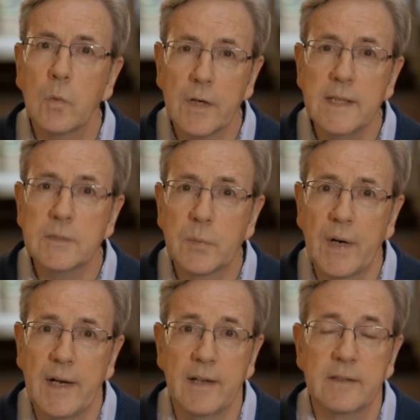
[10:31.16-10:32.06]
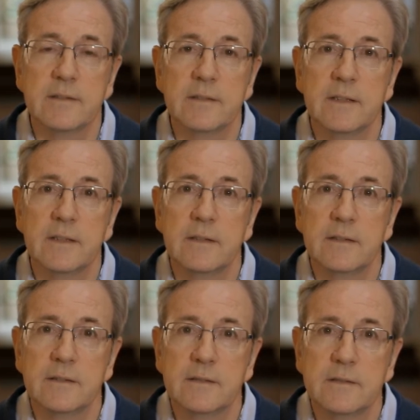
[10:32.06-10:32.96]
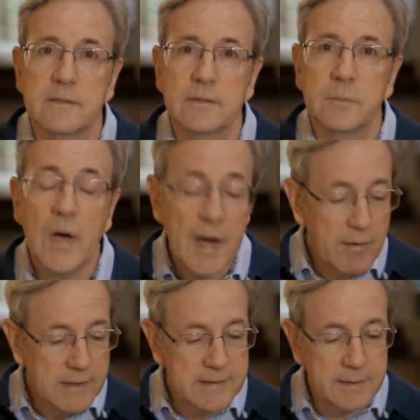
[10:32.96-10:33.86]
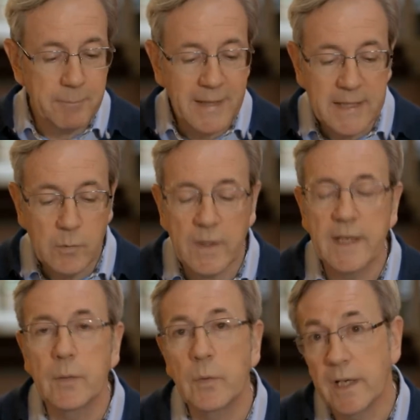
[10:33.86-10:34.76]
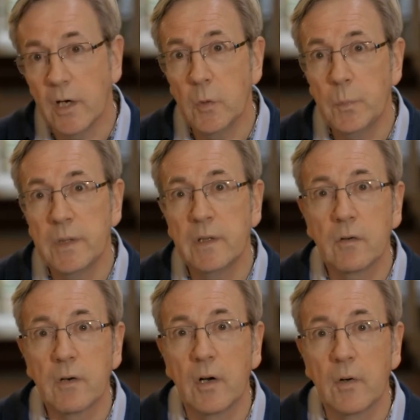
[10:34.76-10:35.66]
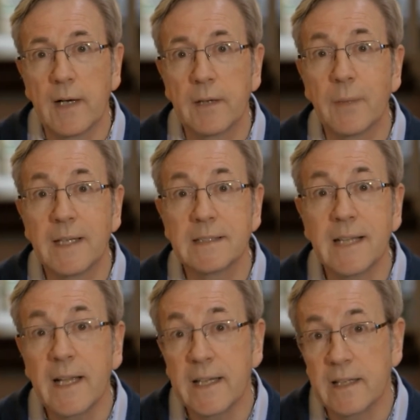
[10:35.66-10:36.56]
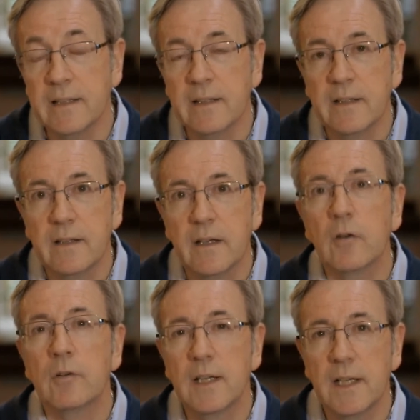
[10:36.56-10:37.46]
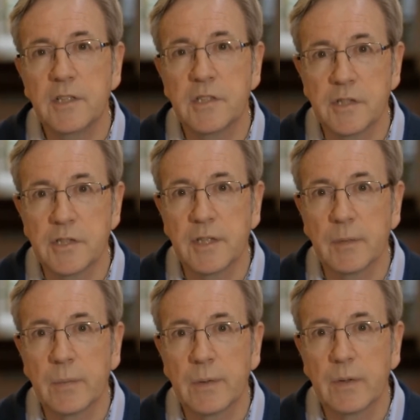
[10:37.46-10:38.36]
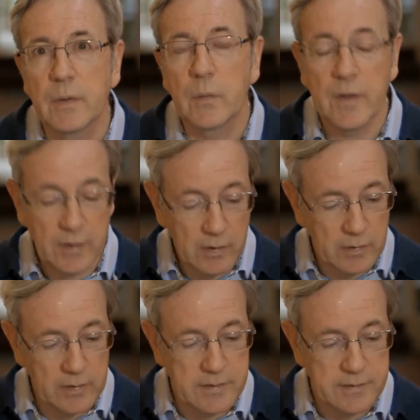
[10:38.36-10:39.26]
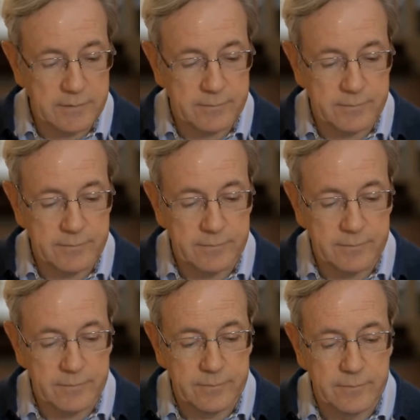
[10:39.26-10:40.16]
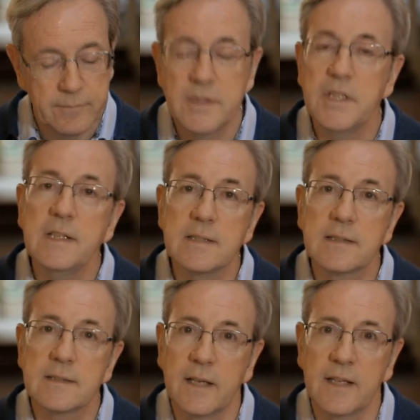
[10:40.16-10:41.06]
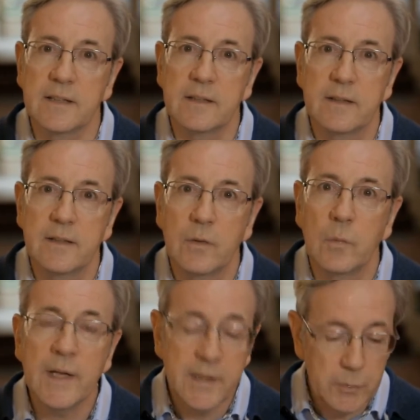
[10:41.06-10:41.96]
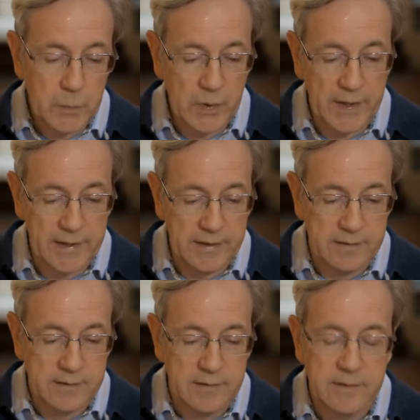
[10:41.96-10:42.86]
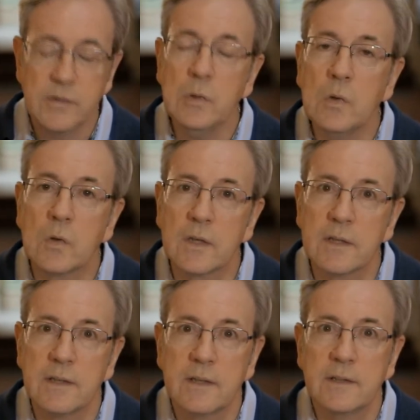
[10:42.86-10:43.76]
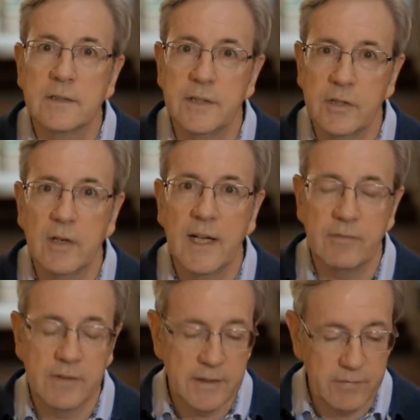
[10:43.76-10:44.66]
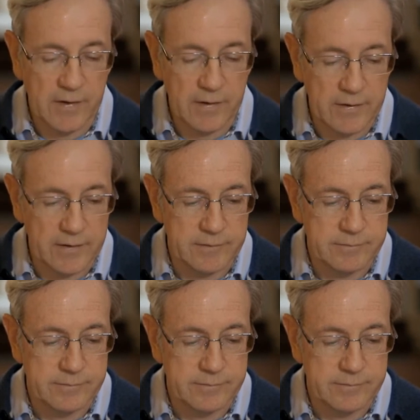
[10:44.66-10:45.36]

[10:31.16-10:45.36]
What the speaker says: what is prayer? Prayer is the main way we open, grow, and maintain a relationship with God. Jesus said, "When you pray, talk to your Heavenly Father."